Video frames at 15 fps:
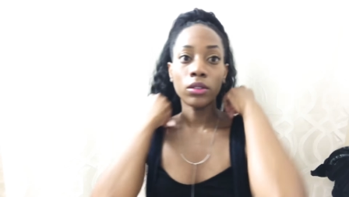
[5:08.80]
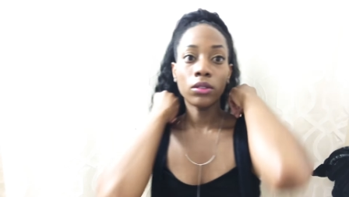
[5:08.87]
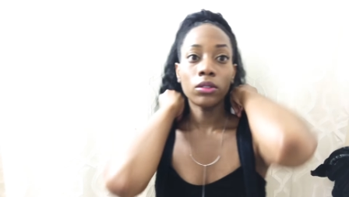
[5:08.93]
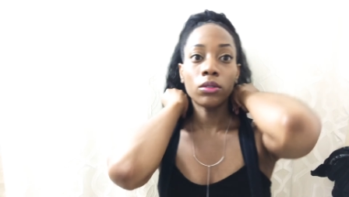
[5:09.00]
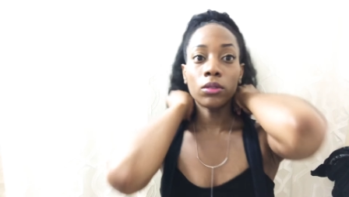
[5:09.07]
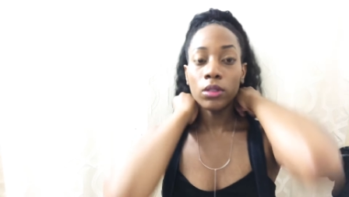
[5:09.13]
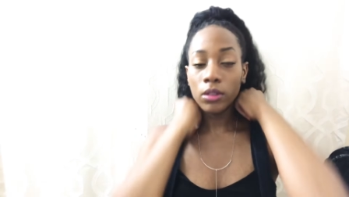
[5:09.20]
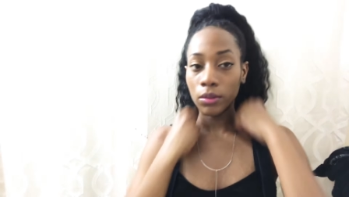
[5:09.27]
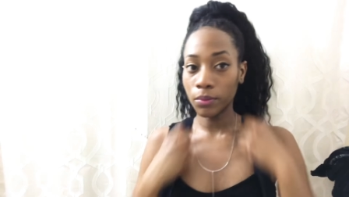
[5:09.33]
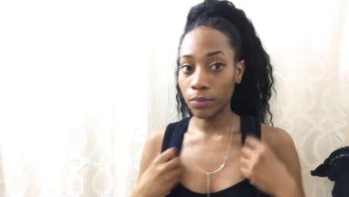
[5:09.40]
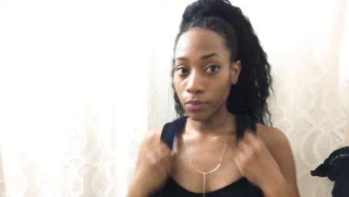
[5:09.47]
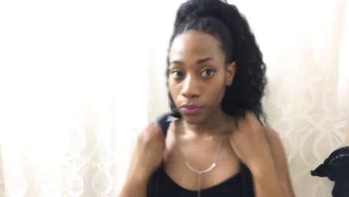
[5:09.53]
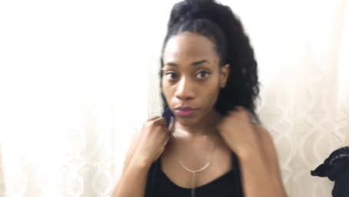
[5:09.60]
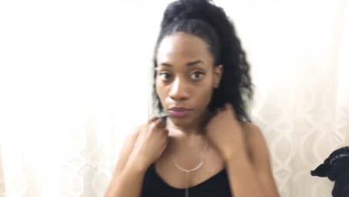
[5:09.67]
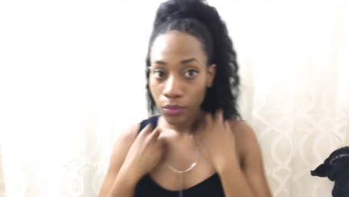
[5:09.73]
to
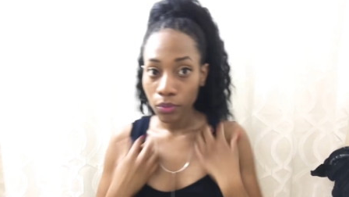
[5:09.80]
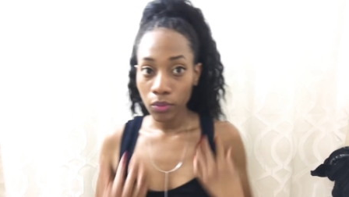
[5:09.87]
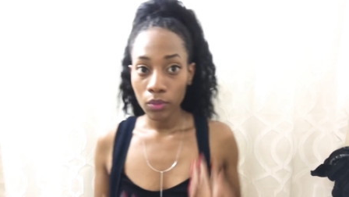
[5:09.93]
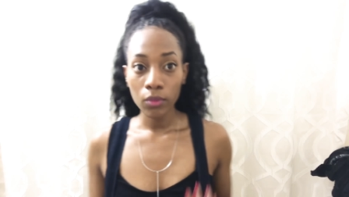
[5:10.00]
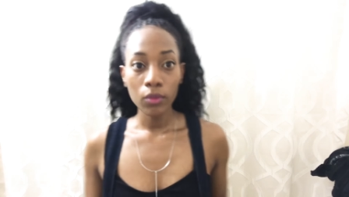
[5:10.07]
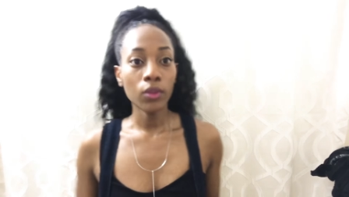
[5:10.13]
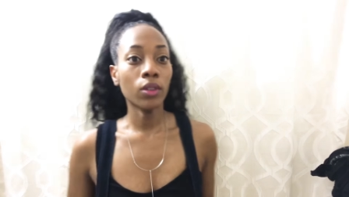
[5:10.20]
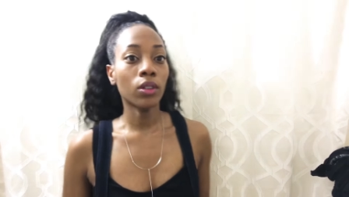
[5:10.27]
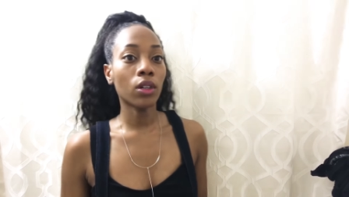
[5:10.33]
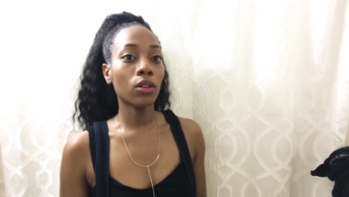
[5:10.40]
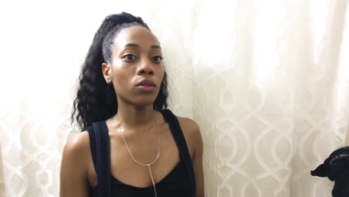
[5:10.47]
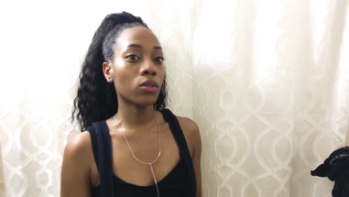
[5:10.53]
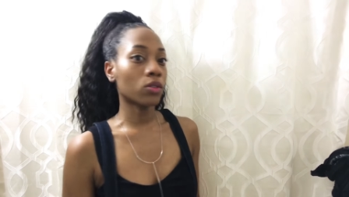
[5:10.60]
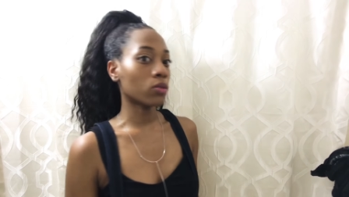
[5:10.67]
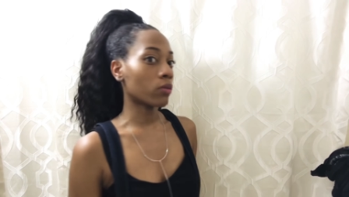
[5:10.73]

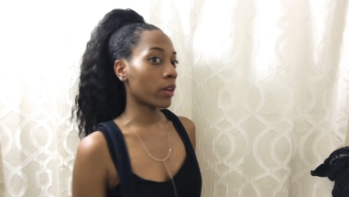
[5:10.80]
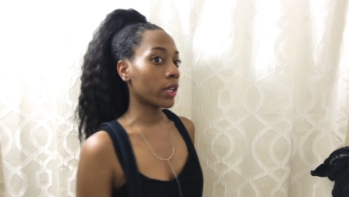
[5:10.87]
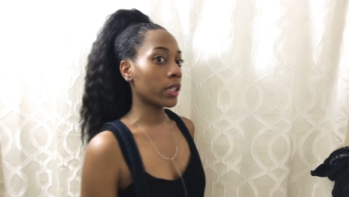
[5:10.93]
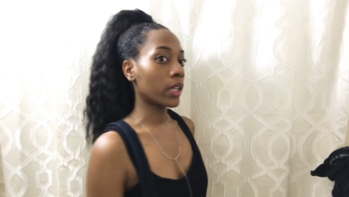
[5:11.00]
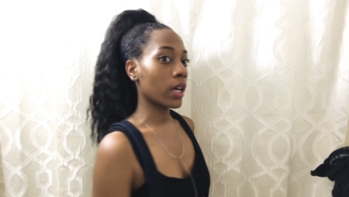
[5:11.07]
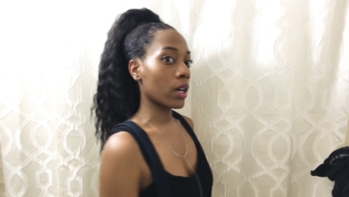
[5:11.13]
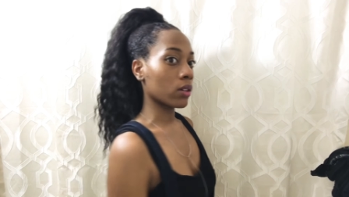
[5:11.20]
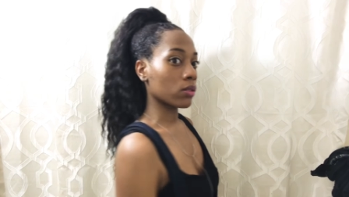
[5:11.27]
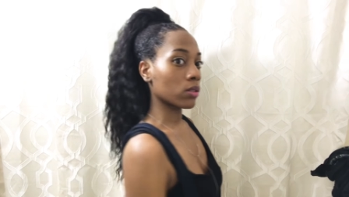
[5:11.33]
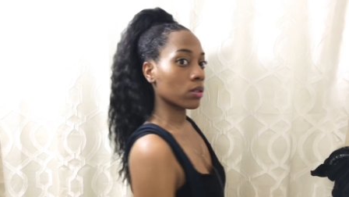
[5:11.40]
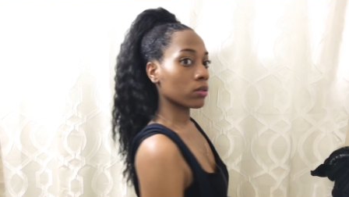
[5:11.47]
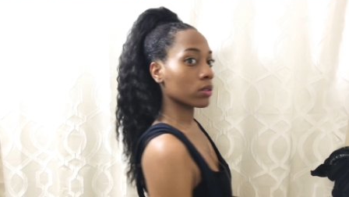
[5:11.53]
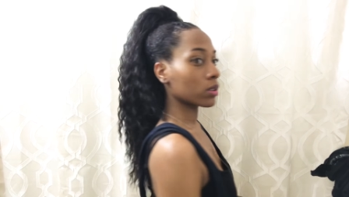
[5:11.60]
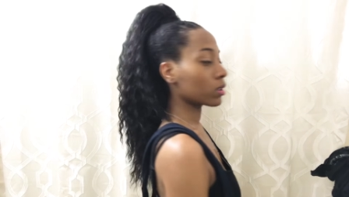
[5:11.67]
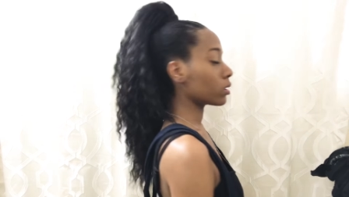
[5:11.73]
go to right now.
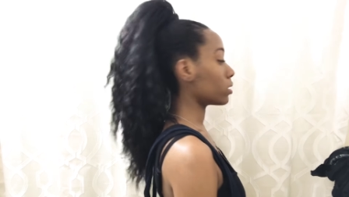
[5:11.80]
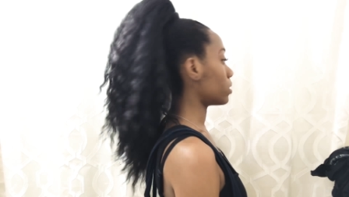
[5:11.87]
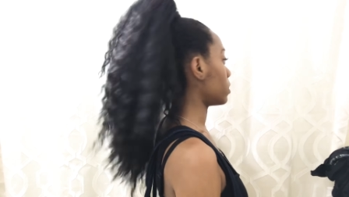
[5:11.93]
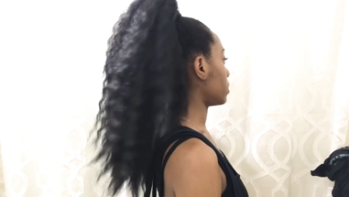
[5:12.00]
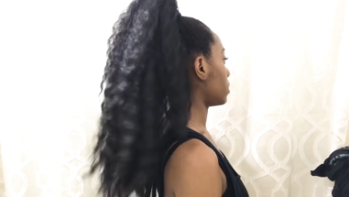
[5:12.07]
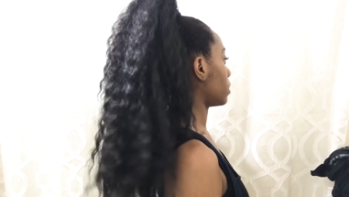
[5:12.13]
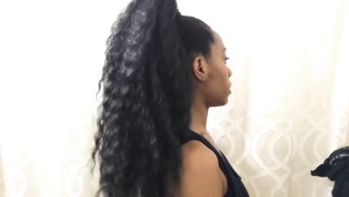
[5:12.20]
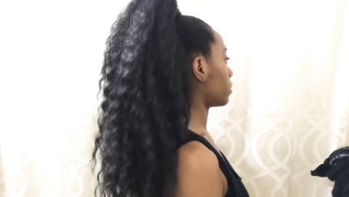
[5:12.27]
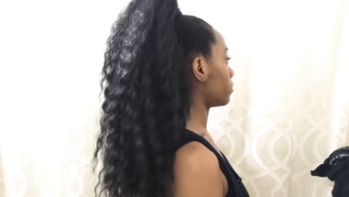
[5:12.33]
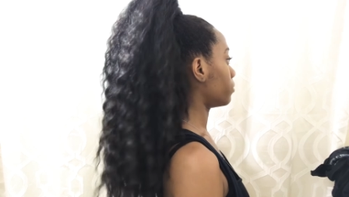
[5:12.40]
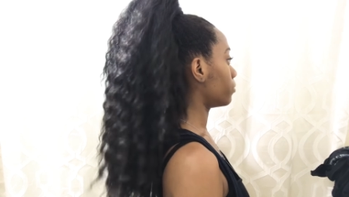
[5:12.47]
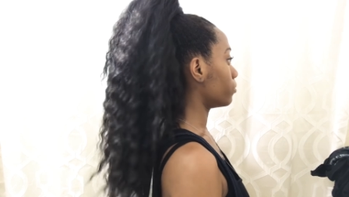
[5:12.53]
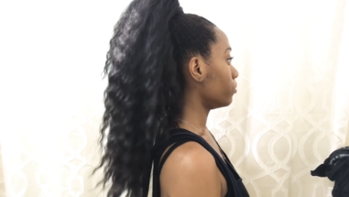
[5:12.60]
So this is the um,